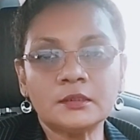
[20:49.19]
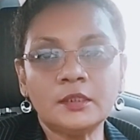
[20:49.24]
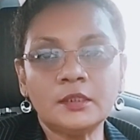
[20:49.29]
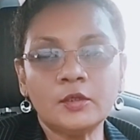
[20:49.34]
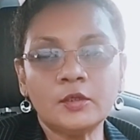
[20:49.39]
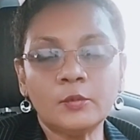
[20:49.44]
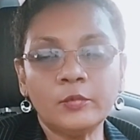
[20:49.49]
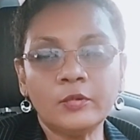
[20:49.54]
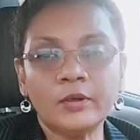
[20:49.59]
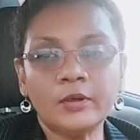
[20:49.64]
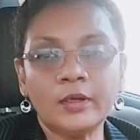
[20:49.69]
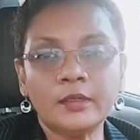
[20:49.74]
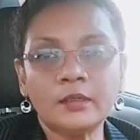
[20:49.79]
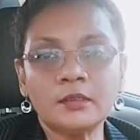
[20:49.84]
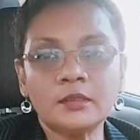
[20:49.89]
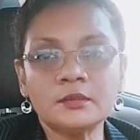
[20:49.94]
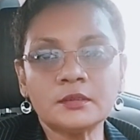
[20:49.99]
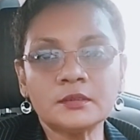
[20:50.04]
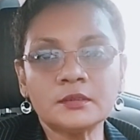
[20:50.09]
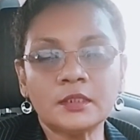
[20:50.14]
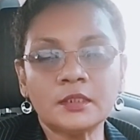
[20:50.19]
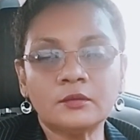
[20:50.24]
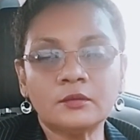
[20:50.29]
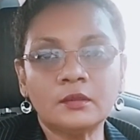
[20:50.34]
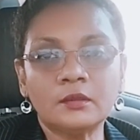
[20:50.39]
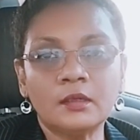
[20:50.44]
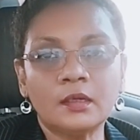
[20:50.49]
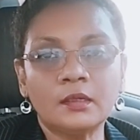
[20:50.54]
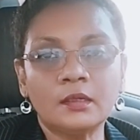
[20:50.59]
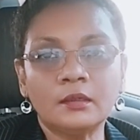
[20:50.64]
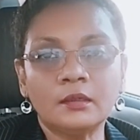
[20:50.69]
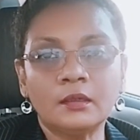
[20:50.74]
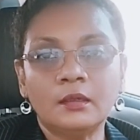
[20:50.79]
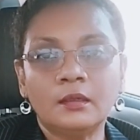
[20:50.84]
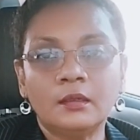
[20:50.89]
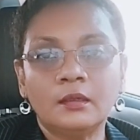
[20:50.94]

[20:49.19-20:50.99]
in your prayers, you say to God,